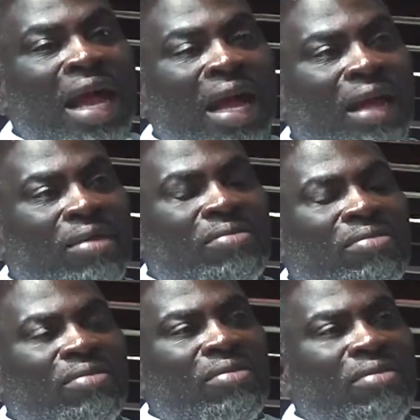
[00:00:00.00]

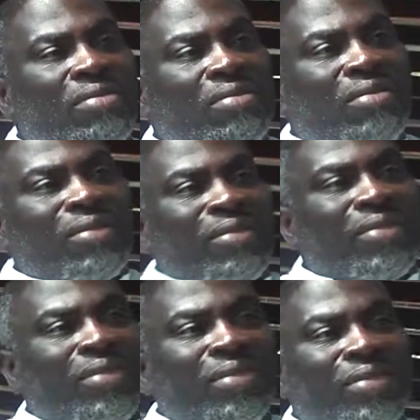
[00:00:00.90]
Localizing with an
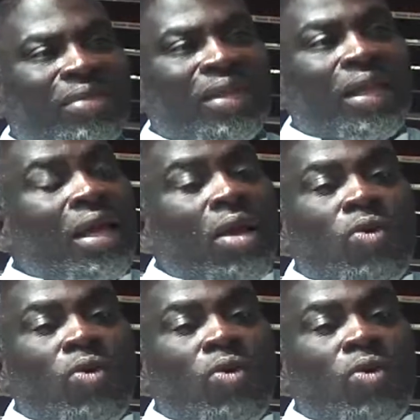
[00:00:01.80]
international flavor.